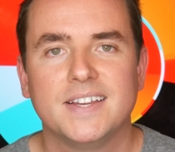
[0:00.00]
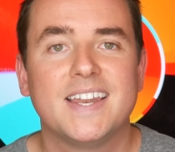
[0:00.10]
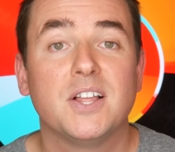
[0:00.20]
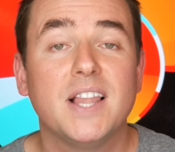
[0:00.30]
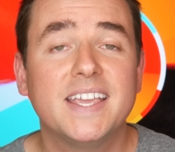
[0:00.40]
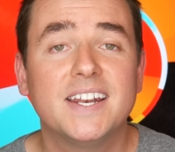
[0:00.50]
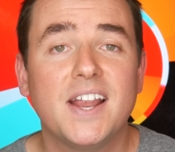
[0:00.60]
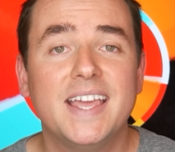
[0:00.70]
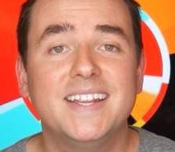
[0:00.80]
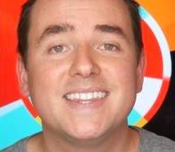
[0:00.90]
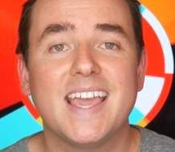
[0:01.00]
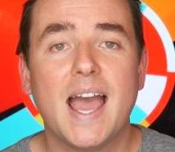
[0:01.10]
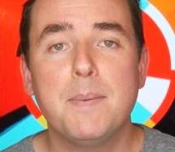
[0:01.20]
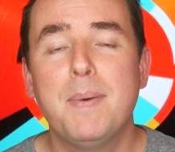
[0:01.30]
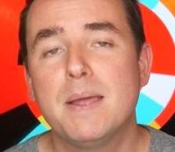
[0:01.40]
Now, like it or hate it, the
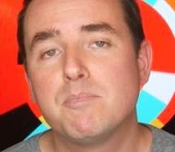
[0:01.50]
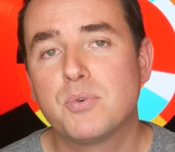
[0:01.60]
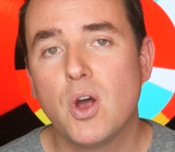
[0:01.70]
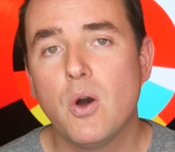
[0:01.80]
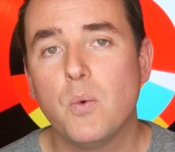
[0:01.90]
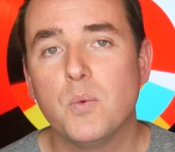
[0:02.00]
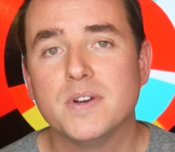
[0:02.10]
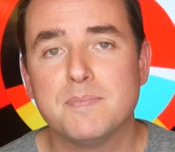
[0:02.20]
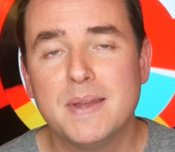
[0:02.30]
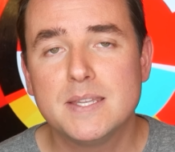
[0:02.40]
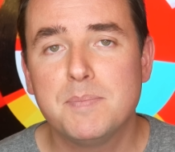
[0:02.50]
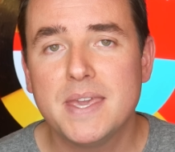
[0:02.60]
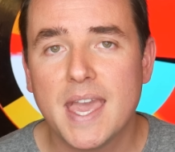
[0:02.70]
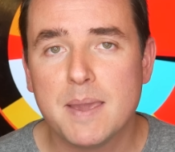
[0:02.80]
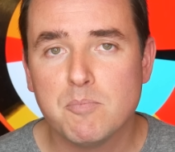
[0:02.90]
iPad Pro was meant to
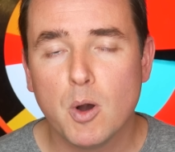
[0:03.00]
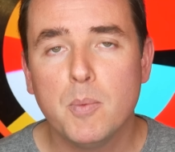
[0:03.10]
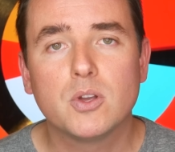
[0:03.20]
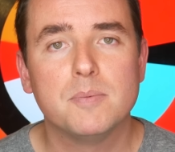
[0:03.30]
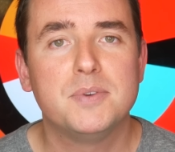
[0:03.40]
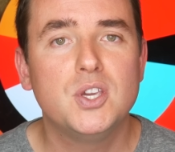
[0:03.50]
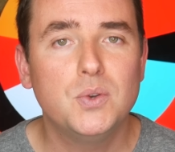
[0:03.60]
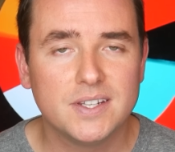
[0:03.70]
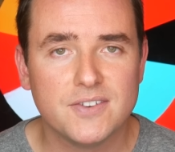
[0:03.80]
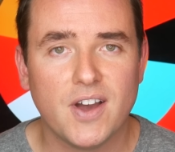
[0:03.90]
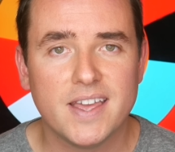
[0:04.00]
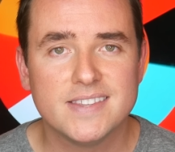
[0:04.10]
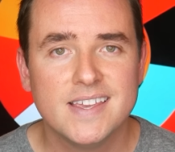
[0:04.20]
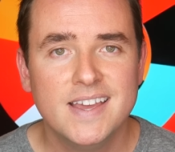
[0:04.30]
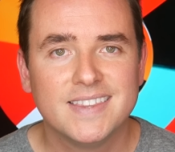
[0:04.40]
be a mobile computing
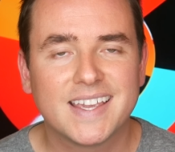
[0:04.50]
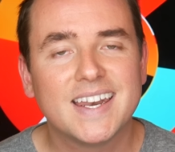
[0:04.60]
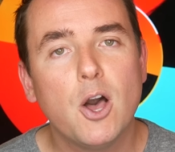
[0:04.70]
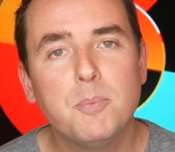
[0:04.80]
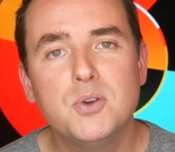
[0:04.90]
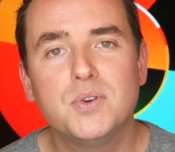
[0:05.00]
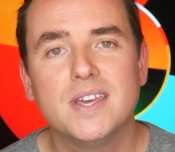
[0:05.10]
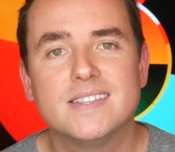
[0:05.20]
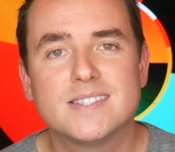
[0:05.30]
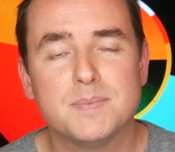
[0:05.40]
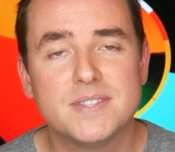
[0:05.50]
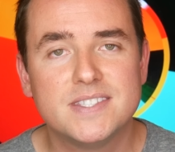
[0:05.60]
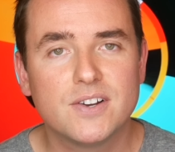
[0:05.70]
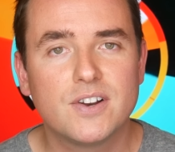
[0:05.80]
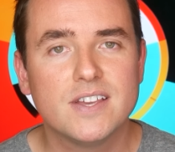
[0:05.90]
device that could help you get some
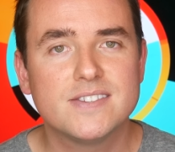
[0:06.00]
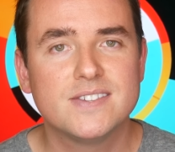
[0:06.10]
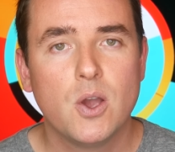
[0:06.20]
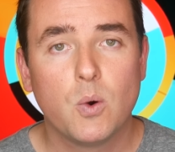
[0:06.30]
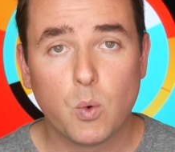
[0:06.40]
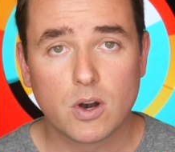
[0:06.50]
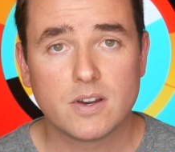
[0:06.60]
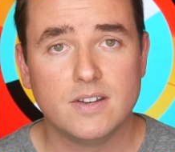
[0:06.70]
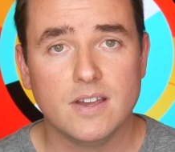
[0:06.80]
serious work